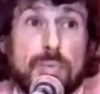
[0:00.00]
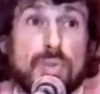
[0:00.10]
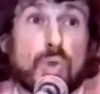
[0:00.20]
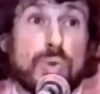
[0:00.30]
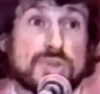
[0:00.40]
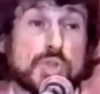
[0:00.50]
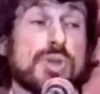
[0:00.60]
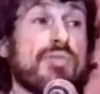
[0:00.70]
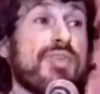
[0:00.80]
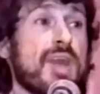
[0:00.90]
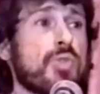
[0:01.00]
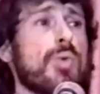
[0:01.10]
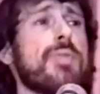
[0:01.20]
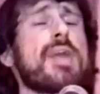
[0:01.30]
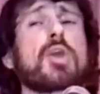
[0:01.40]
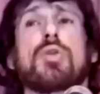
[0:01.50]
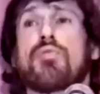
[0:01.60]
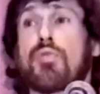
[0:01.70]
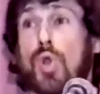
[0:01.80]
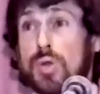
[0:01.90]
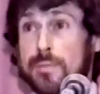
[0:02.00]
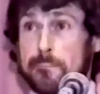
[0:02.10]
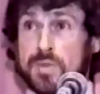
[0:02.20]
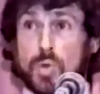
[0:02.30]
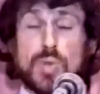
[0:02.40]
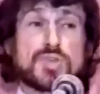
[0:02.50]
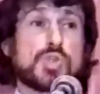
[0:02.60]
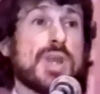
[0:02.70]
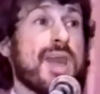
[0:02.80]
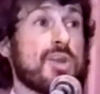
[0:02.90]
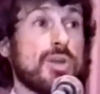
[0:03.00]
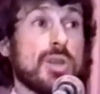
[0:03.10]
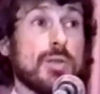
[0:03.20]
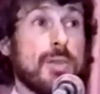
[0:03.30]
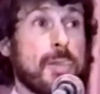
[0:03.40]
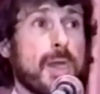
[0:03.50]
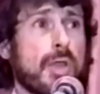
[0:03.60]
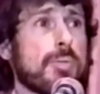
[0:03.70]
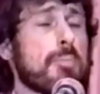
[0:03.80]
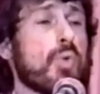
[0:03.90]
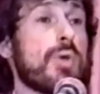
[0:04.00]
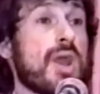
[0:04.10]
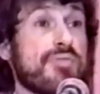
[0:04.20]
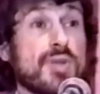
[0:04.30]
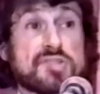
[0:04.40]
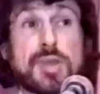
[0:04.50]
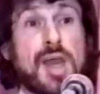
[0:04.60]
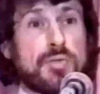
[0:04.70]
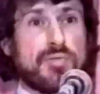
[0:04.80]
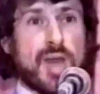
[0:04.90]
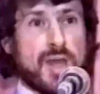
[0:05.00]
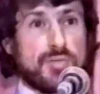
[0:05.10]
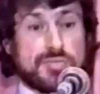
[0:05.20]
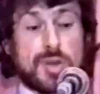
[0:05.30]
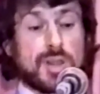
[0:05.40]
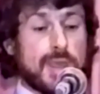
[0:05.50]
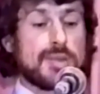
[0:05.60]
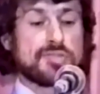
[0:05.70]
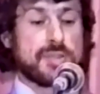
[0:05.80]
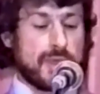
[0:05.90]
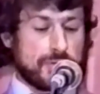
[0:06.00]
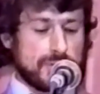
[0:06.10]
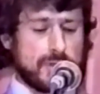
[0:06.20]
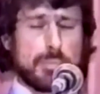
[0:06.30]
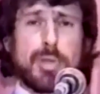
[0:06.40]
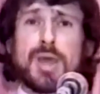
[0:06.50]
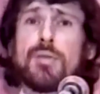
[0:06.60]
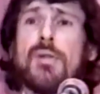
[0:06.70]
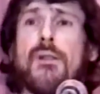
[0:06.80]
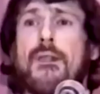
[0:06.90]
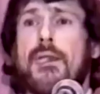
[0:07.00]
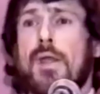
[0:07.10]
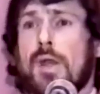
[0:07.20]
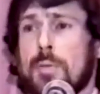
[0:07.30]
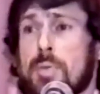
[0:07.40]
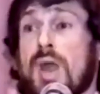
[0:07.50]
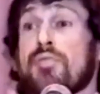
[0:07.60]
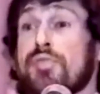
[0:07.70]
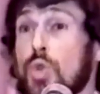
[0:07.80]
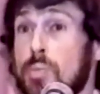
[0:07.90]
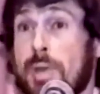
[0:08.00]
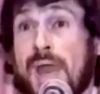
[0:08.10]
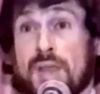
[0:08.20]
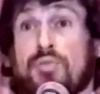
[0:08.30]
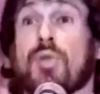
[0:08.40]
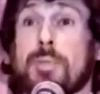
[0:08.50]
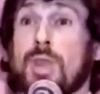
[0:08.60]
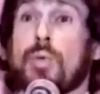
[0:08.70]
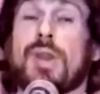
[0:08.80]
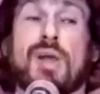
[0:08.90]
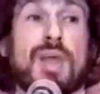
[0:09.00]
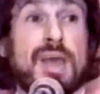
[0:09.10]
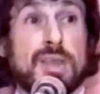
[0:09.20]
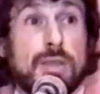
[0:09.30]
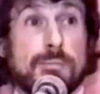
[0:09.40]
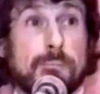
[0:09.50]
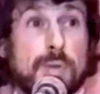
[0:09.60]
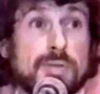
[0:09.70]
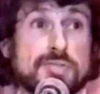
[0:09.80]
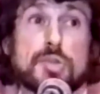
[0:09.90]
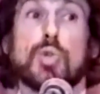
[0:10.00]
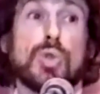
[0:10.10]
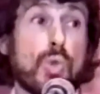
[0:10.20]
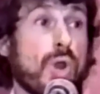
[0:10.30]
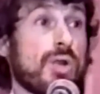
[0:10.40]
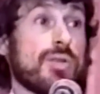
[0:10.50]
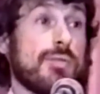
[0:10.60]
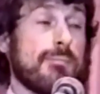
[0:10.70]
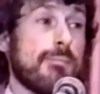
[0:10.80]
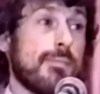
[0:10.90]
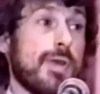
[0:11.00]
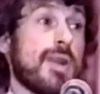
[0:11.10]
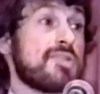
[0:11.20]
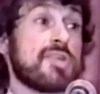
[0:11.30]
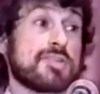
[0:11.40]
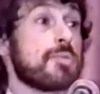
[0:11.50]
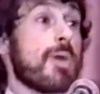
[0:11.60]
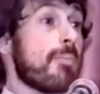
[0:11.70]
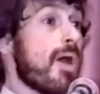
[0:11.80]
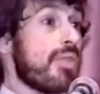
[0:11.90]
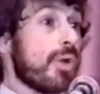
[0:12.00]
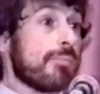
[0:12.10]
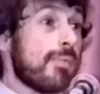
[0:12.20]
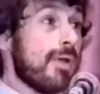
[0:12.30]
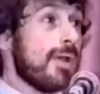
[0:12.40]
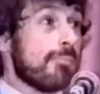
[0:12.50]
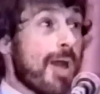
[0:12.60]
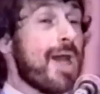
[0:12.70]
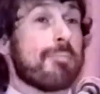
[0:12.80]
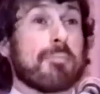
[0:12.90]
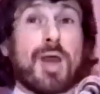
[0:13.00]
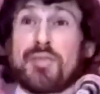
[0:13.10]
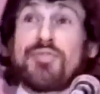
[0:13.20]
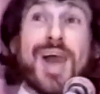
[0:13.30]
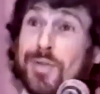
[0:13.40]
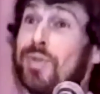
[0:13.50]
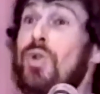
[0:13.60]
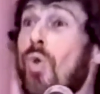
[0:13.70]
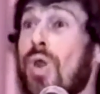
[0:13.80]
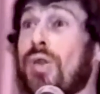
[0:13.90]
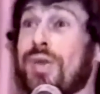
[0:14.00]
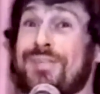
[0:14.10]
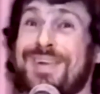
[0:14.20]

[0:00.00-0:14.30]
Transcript: the Christian faith, when they convert to Christianity. I remember when I first got involved, and I'll get into that in a little bit, but I flew back from here in LA to New York, and I said to my mother, Mom, I found the Lord.